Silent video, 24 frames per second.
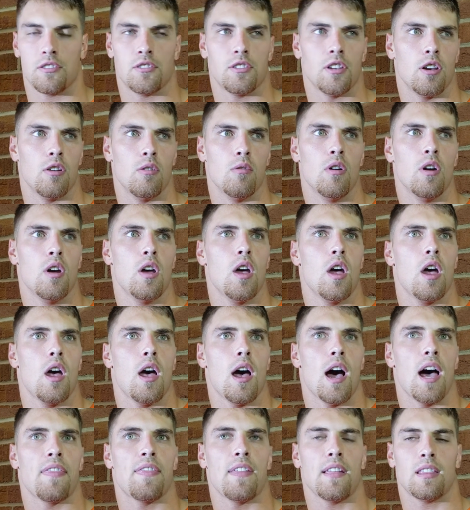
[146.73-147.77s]
So
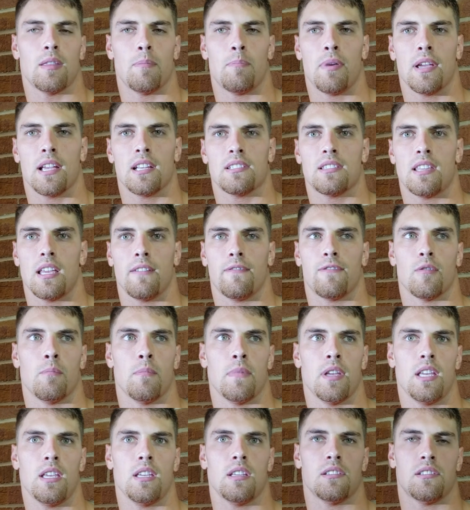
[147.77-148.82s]
I think the biggest thing for
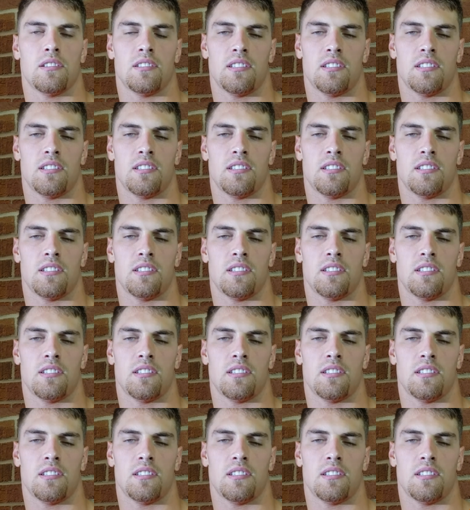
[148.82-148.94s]
me is